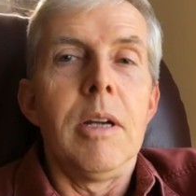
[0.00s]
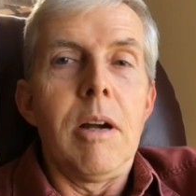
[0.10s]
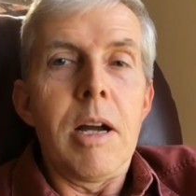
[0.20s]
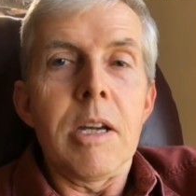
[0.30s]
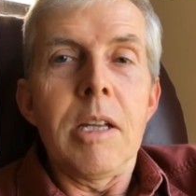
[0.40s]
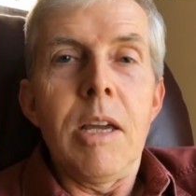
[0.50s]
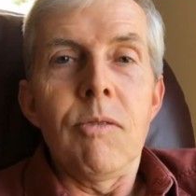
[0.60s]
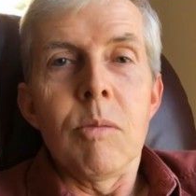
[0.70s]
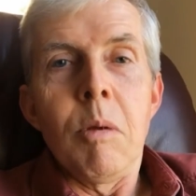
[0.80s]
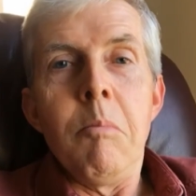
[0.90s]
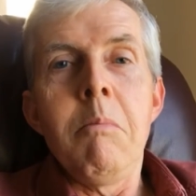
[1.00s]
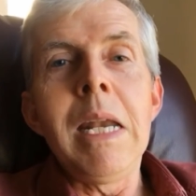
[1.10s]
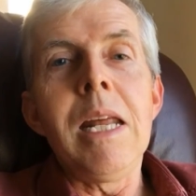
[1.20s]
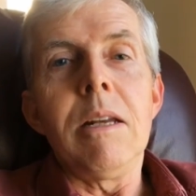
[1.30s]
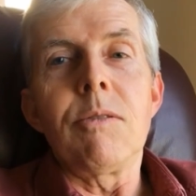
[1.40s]
I could give them a
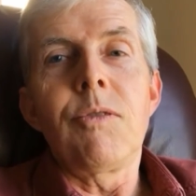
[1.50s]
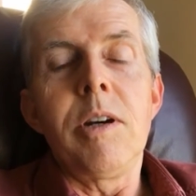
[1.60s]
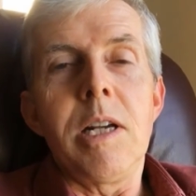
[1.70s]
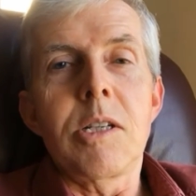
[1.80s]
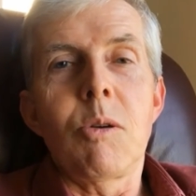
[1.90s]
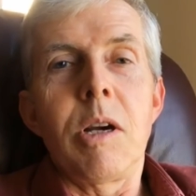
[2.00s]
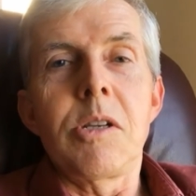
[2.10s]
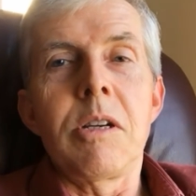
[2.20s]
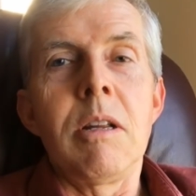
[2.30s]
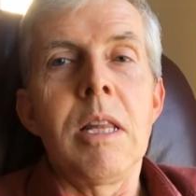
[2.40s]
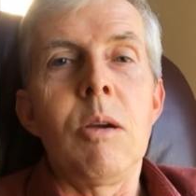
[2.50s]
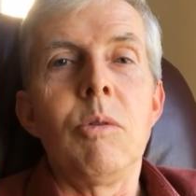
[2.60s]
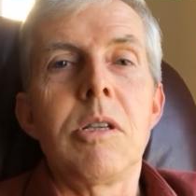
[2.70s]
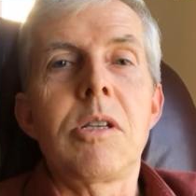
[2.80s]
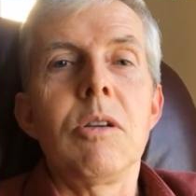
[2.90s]
minute for each question and they
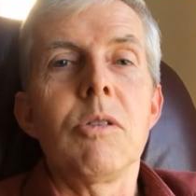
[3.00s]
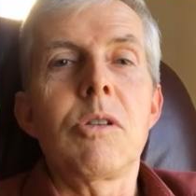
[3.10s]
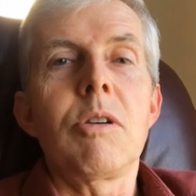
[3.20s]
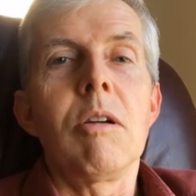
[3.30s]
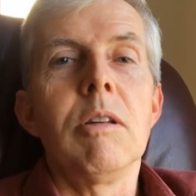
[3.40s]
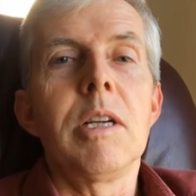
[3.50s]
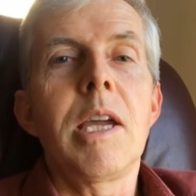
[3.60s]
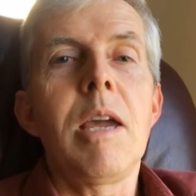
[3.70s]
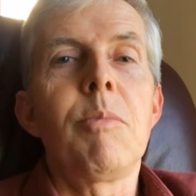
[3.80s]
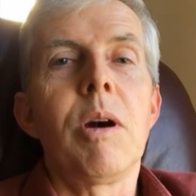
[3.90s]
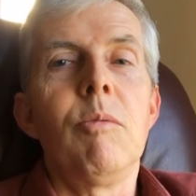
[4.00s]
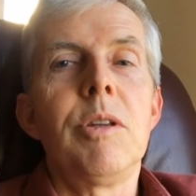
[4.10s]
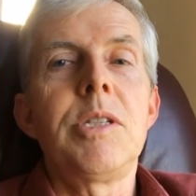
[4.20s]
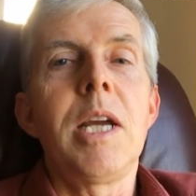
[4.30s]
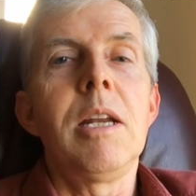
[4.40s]
would still struggle to keep up
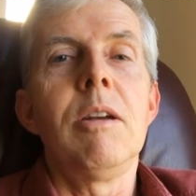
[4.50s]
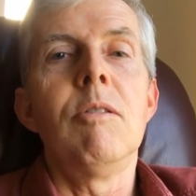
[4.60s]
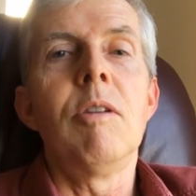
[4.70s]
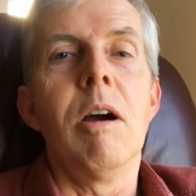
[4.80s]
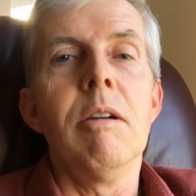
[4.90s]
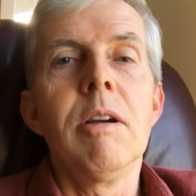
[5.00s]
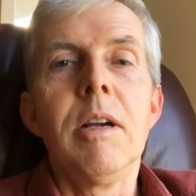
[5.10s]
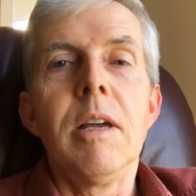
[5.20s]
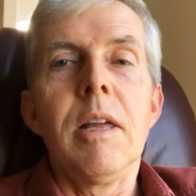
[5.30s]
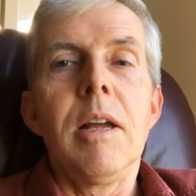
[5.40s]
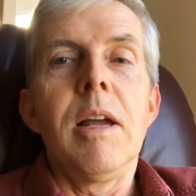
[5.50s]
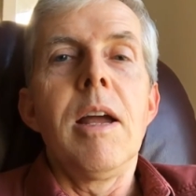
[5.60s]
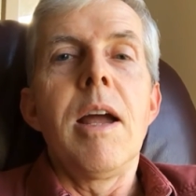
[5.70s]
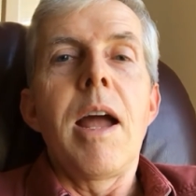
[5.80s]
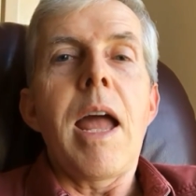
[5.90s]
with 10 in a row.
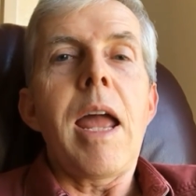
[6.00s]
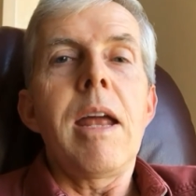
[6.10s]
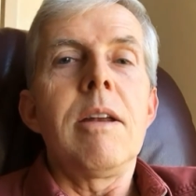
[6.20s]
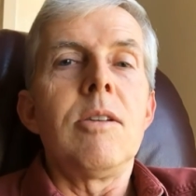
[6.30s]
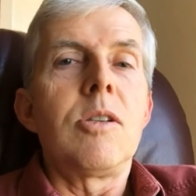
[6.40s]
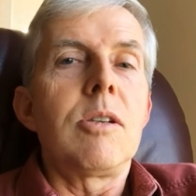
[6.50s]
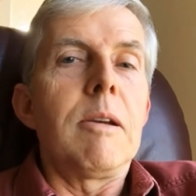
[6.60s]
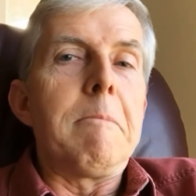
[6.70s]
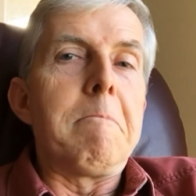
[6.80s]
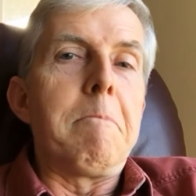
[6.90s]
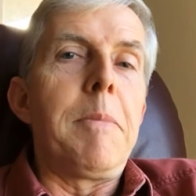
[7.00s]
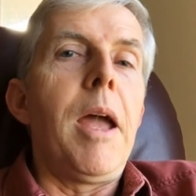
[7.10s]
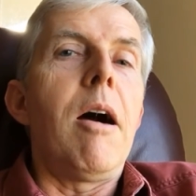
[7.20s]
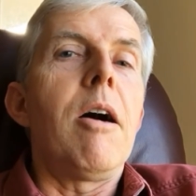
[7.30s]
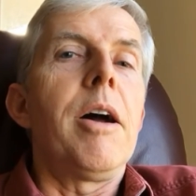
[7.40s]
And
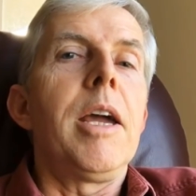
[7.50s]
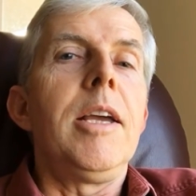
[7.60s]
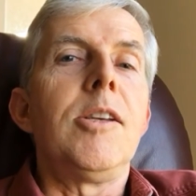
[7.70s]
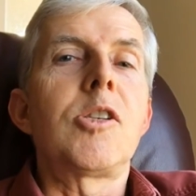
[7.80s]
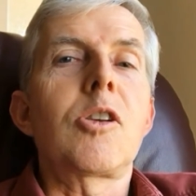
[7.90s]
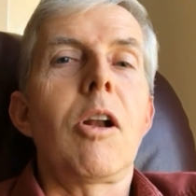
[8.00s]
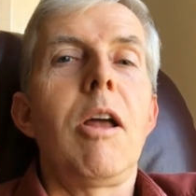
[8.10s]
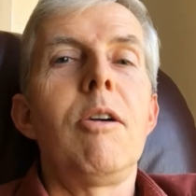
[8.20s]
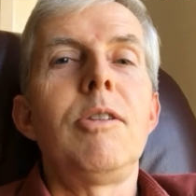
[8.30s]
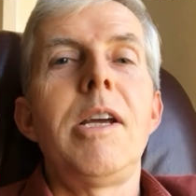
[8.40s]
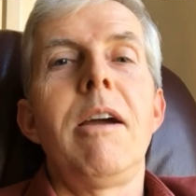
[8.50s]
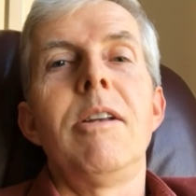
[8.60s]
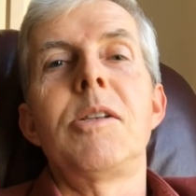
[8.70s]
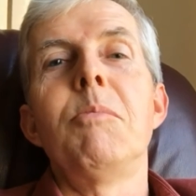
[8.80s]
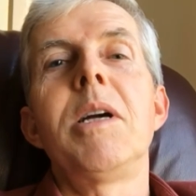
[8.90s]
I slowed down
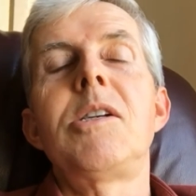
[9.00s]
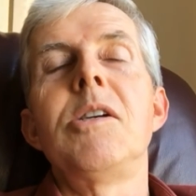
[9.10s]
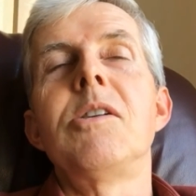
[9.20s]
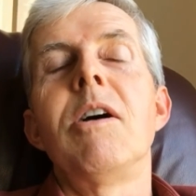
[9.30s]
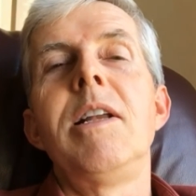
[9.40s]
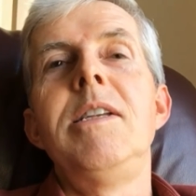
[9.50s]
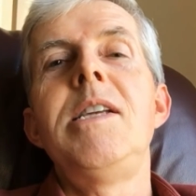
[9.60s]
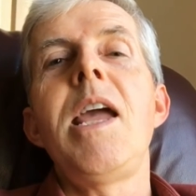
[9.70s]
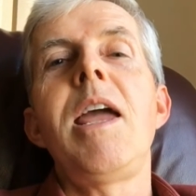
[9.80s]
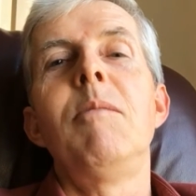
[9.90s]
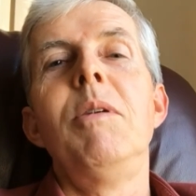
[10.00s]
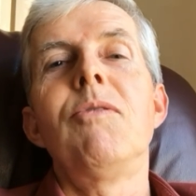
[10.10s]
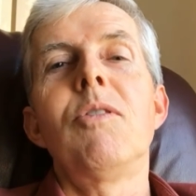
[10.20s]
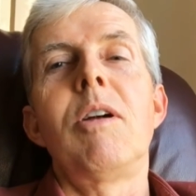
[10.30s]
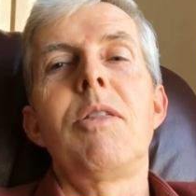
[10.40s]
as much as I dared
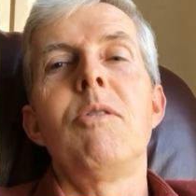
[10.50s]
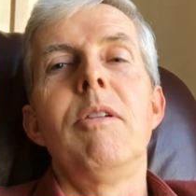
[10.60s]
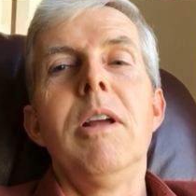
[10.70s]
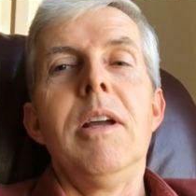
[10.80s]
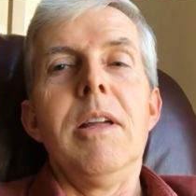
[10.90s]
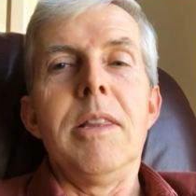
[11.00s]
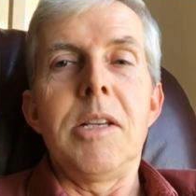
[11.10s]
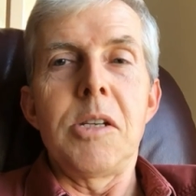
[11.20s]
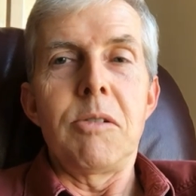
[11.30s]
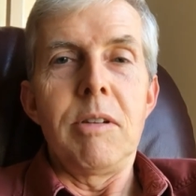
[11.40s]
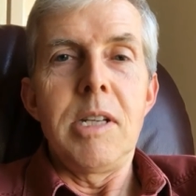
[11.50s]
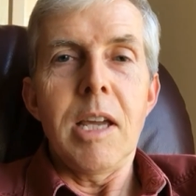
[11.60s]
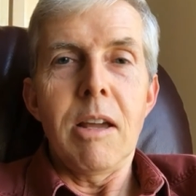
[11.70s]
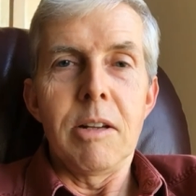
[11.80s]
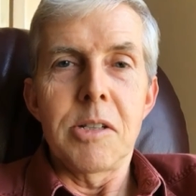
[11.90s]
before I thought, this is
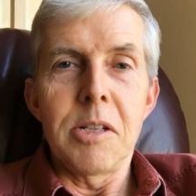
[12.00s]
ridiculous.